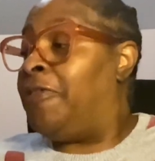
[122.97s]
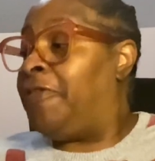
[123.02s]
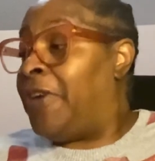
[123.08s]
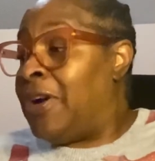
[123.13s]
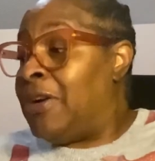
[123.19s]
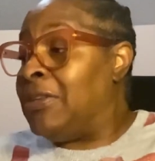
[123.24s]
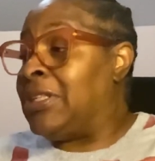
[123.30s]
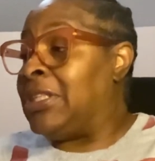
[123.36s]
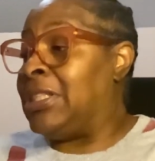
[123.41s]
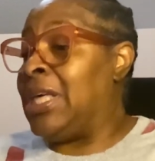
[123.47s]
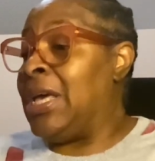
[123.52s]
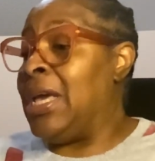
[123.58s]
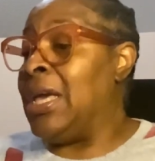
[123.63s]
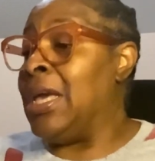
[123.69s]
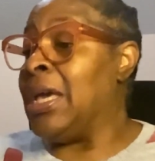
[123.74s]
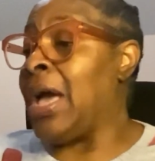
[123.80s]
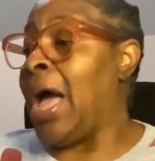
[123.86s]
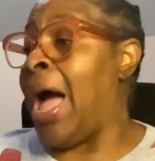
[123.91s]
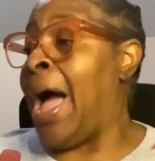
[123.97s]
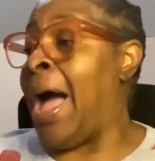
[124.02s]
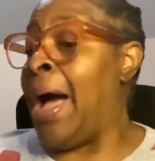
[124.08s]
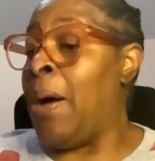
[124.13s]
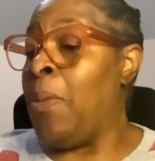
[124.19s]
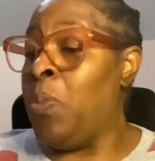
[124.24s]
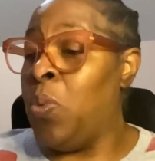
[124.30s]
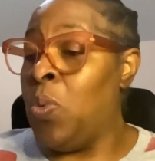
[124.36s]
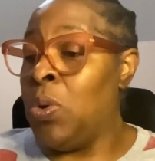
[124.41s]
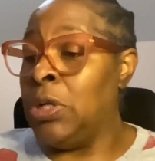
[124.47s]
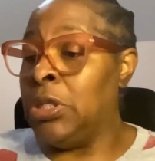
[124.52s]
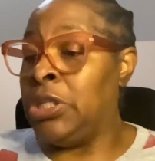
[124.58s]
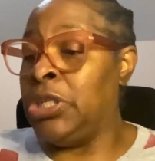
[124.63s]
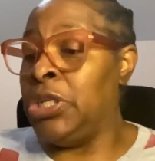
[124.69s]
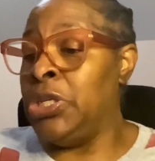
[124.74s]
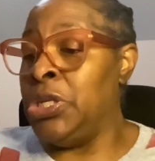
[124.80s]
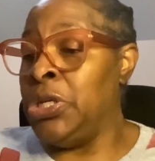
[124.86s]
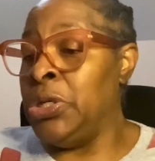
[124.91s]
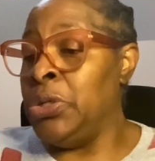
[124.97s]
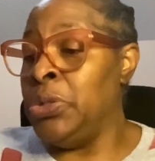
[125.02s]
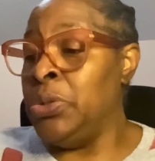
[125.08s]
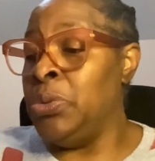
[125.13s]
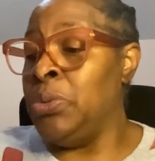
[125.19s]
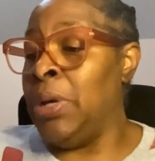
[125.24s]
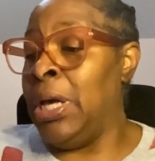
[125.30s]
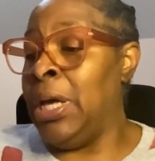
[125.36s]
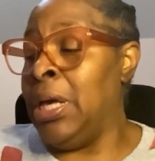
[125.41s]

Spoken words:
First thing I want to do